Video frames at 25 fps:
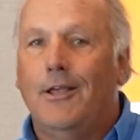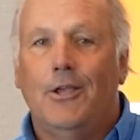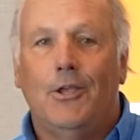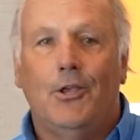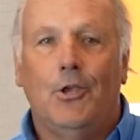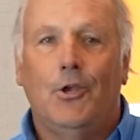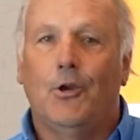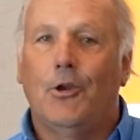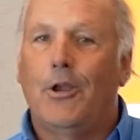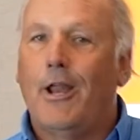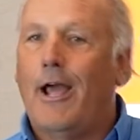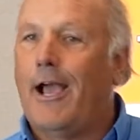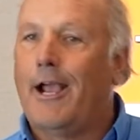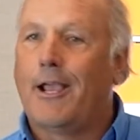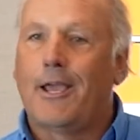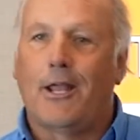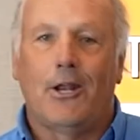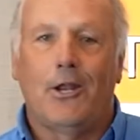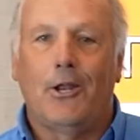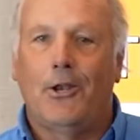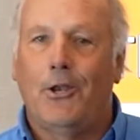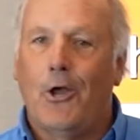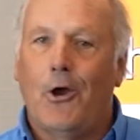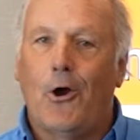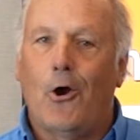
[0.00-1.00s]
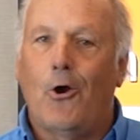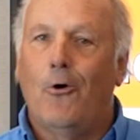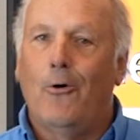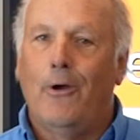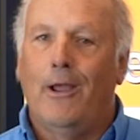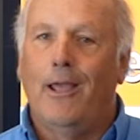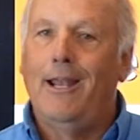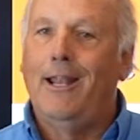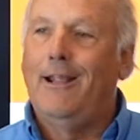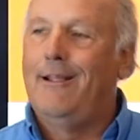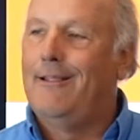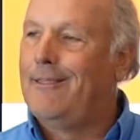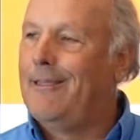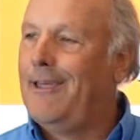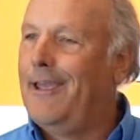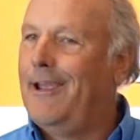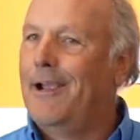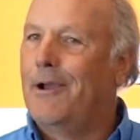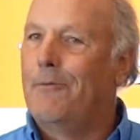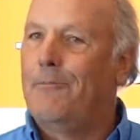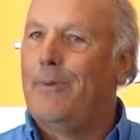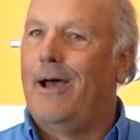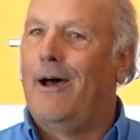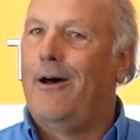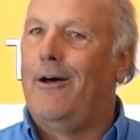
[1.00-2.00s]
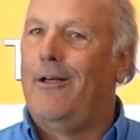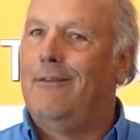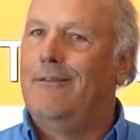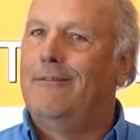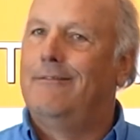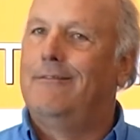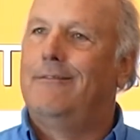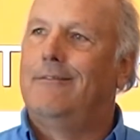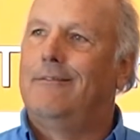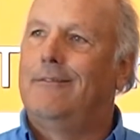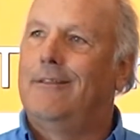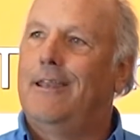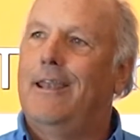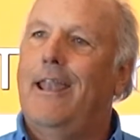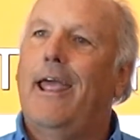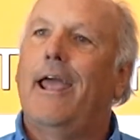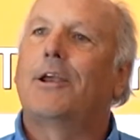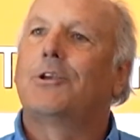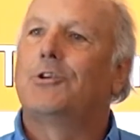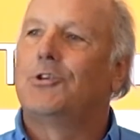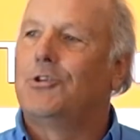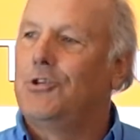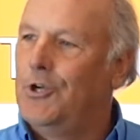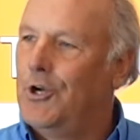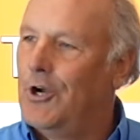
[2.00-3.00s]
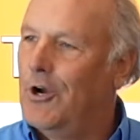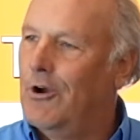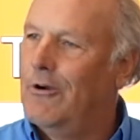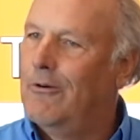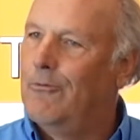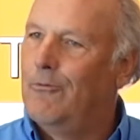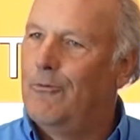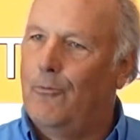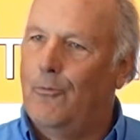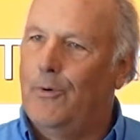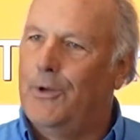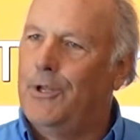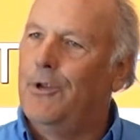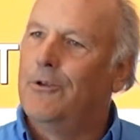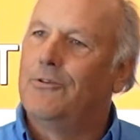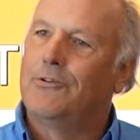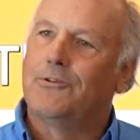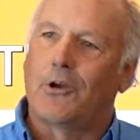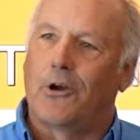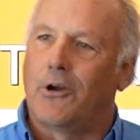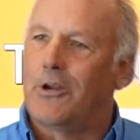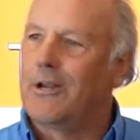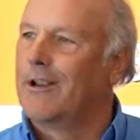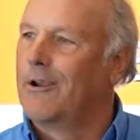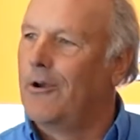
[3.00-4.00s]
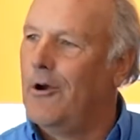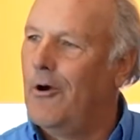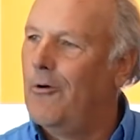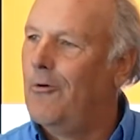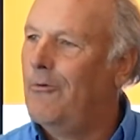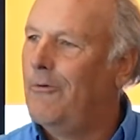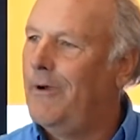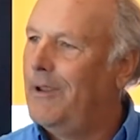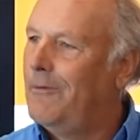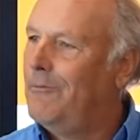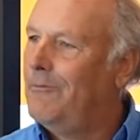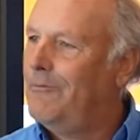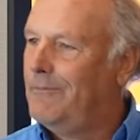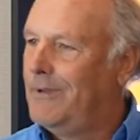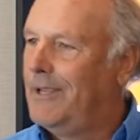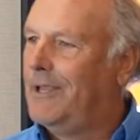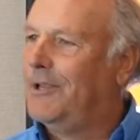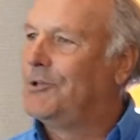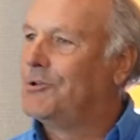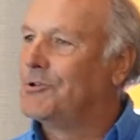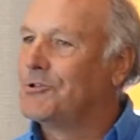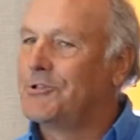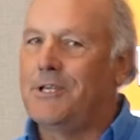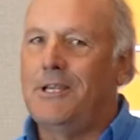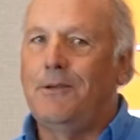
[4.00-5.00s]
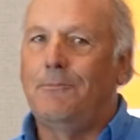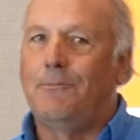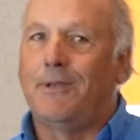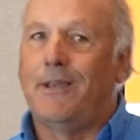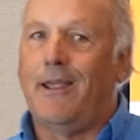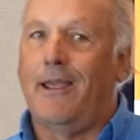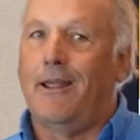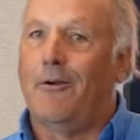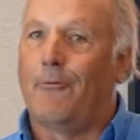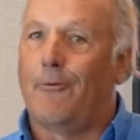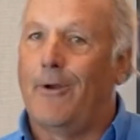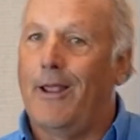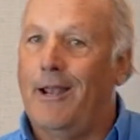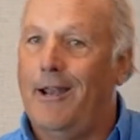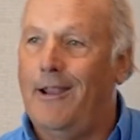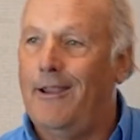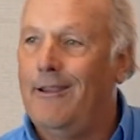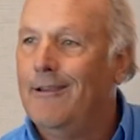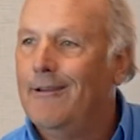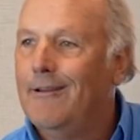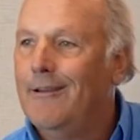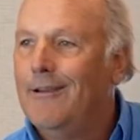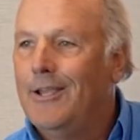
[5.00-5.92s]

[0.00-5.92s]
you're not going to know anything about the next year when you start to go and get your seed potato ready.